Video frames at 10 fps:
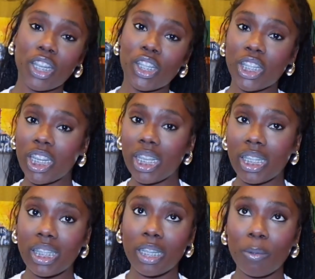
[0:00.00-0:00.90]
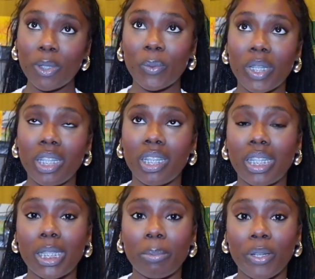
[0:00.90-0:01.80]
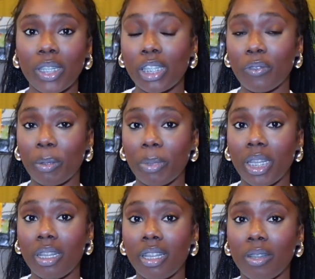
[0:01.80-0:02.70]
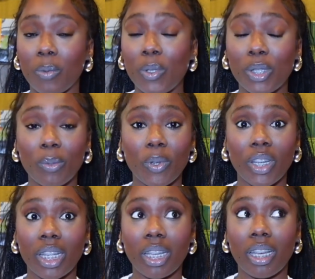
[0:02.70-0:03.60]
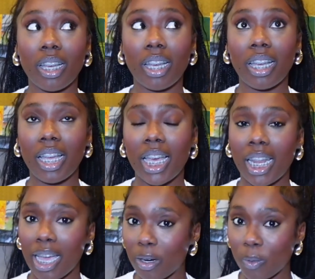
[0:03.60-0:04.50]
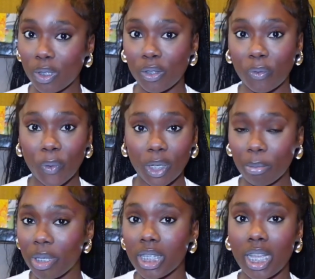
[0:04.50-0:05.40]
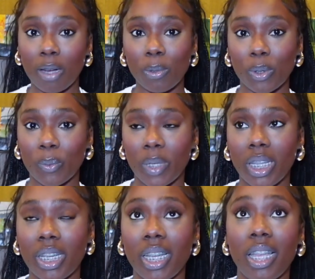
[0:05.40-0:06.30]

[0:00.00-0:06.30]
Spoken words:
E. Cheese, it was a really good experience for me. We used to work hella hours, 40 plus hours a week.